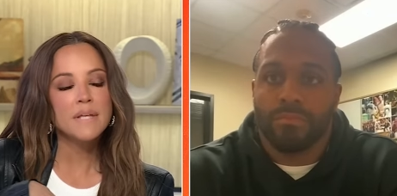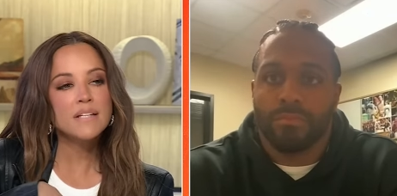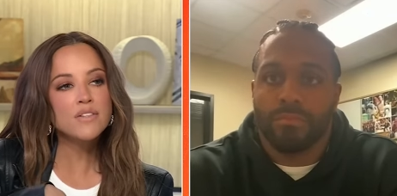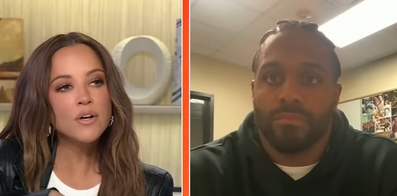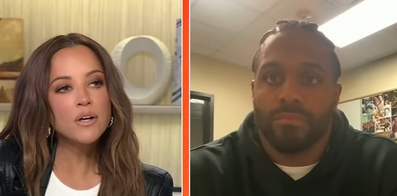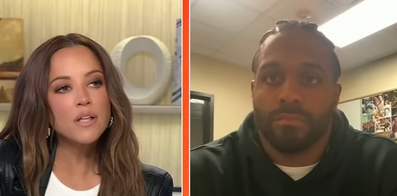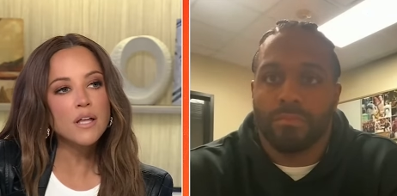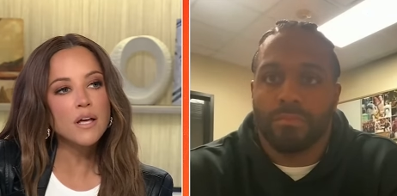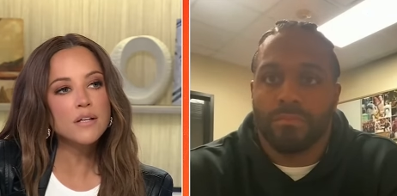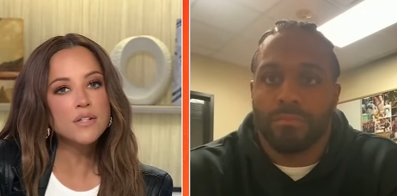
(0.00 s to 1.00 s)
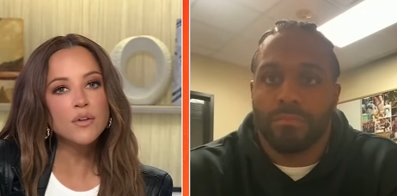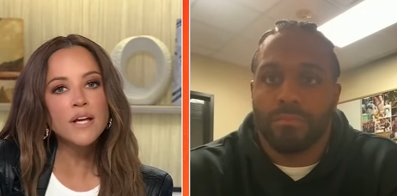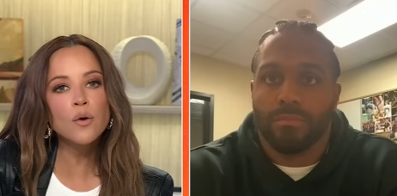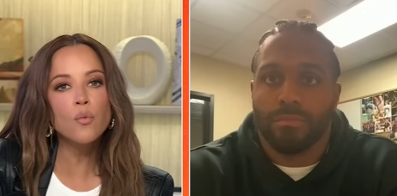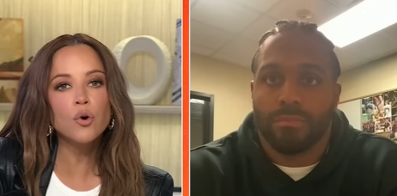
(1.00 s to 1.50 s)
Speaker 1: Is there a, is there
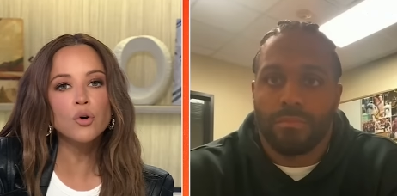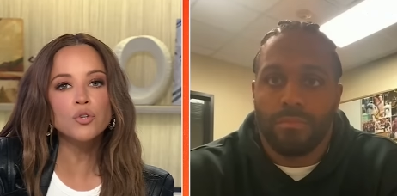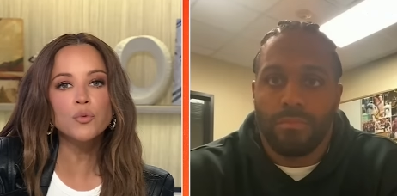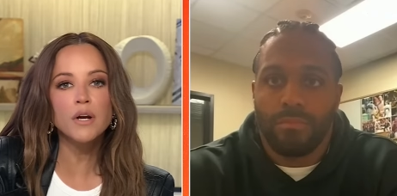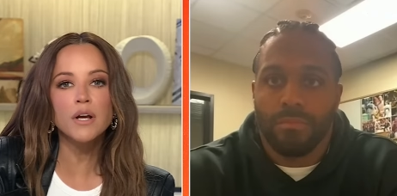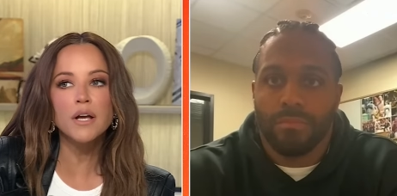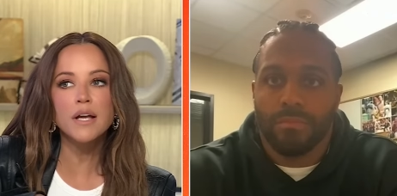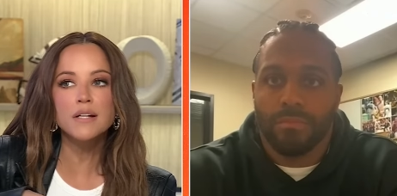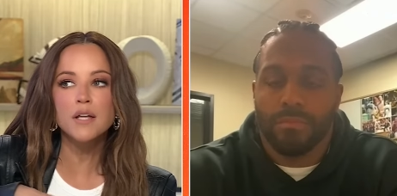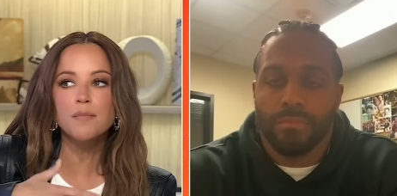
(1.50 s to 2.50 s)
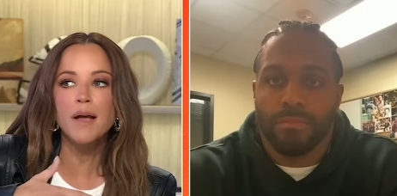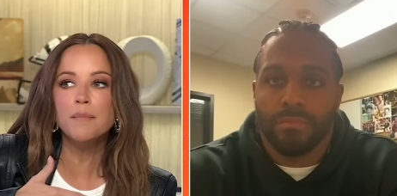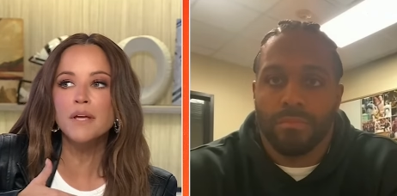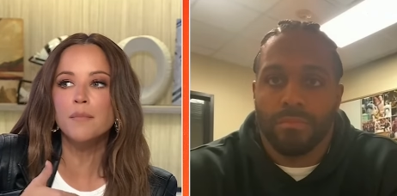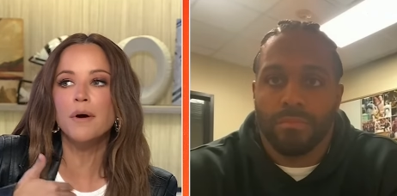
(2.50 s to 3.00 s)
like a world where it, it,
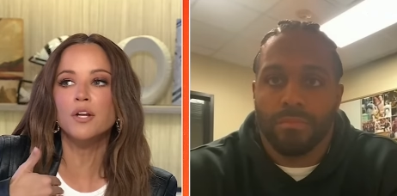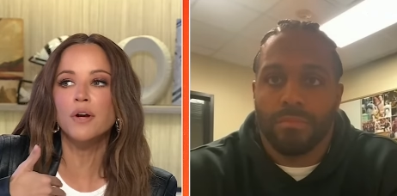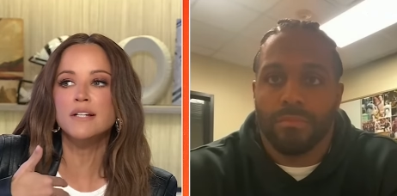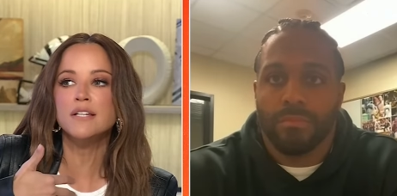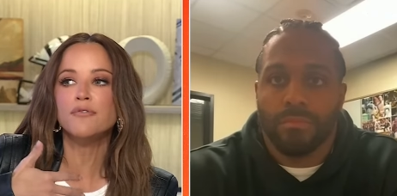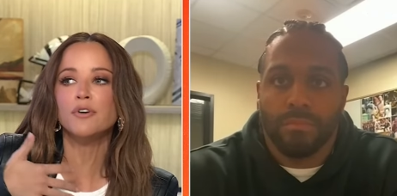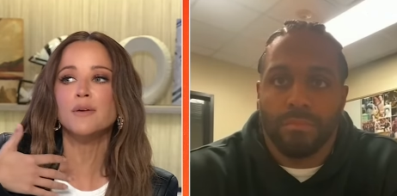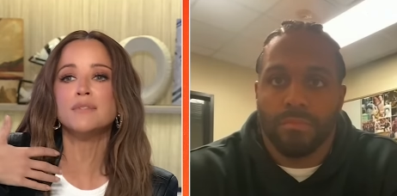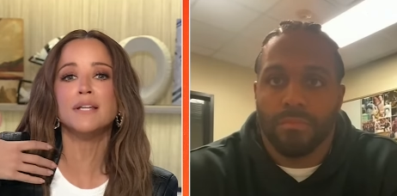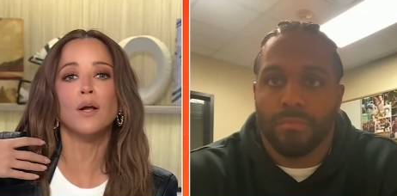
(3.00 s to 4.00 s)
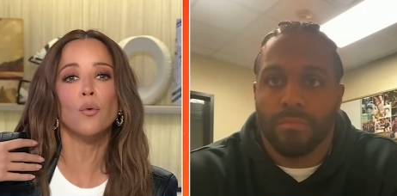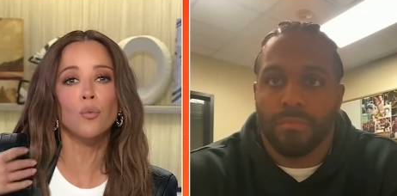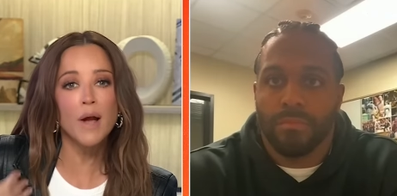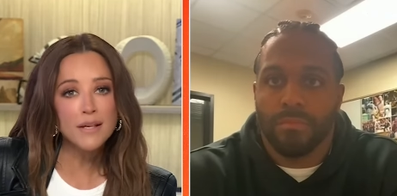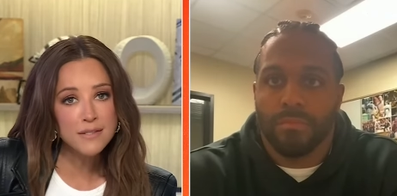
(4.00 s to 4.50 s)
might be a better idea for him to like
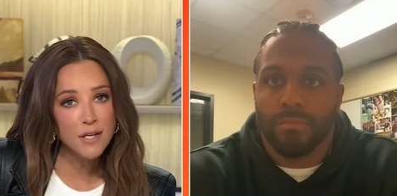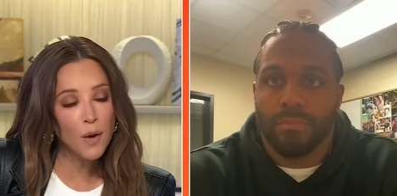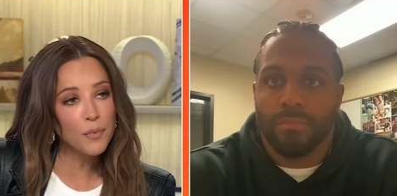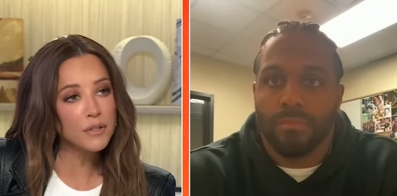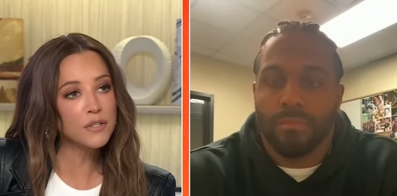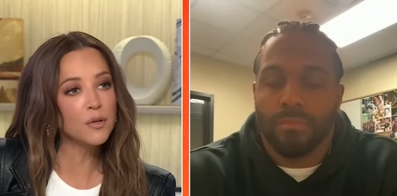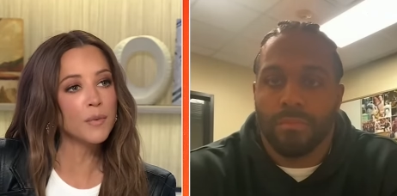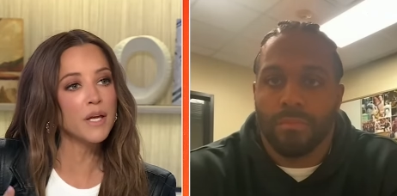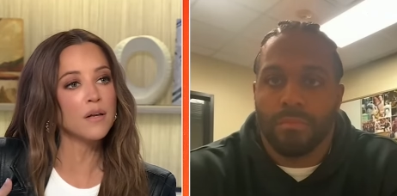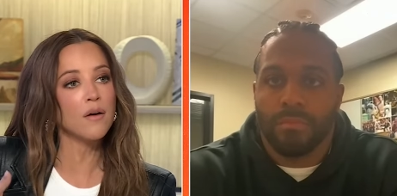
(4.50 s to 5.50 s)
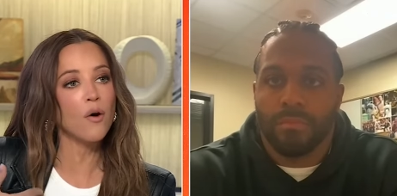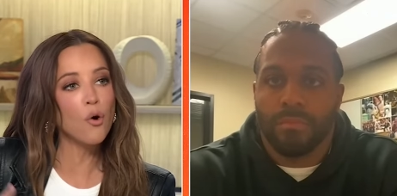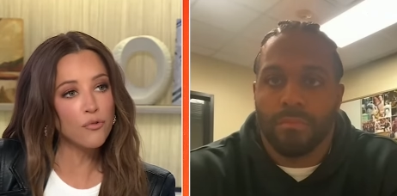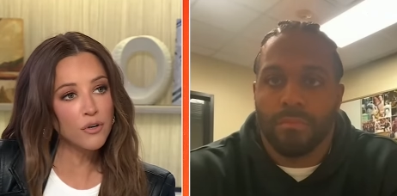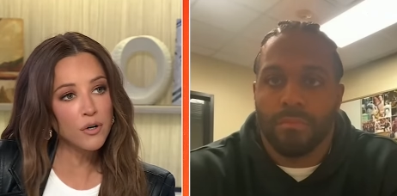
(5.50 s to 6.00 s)
rest up a little bit
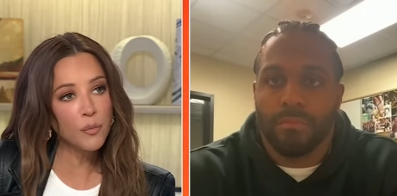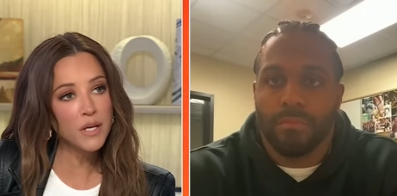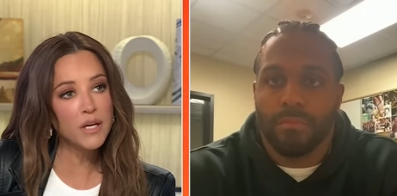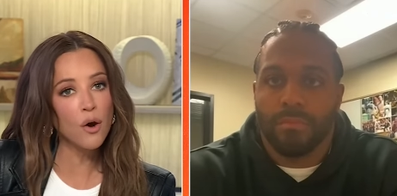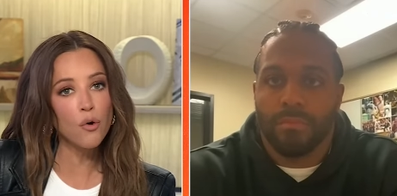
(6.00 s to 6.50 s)
over a week,